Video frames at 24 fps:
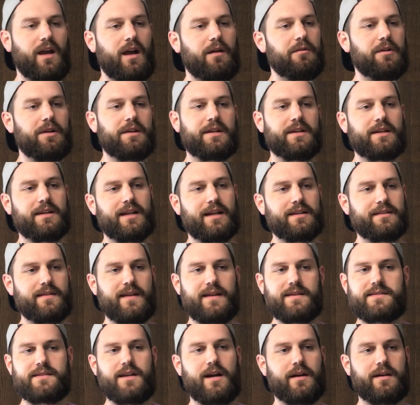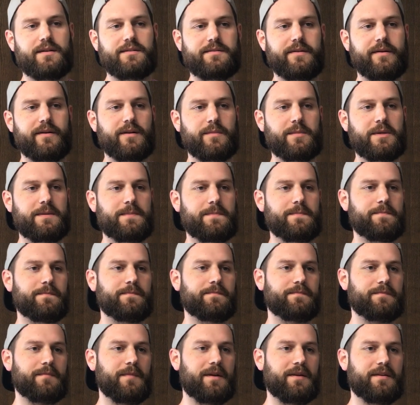I really need to get to that soccer tournament.
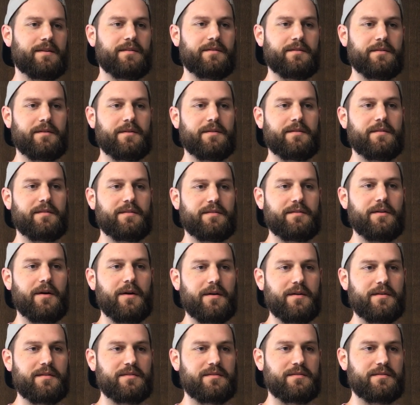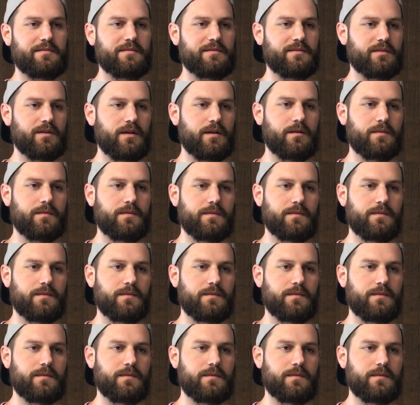My kids are in the starters, so.